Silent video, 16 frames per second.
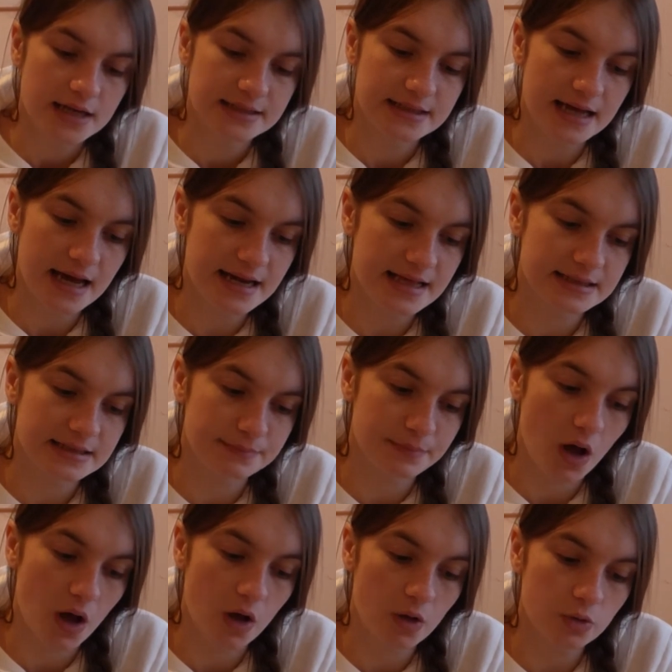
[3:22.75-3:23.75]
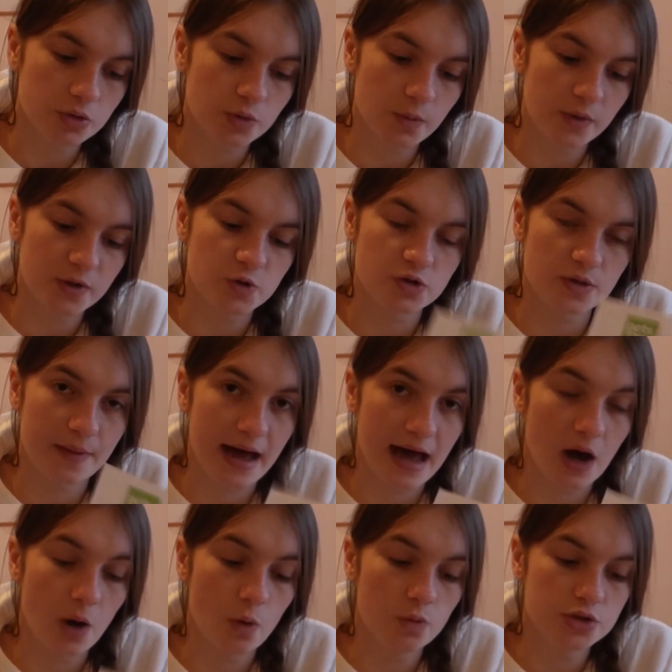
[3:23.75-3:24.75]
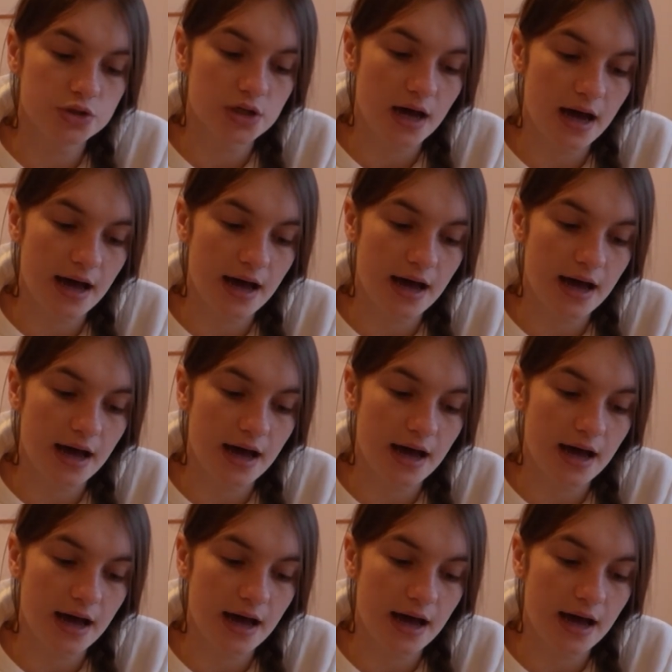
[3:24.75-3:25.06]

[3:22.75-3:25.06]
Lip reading: tennis balls, which was a pound,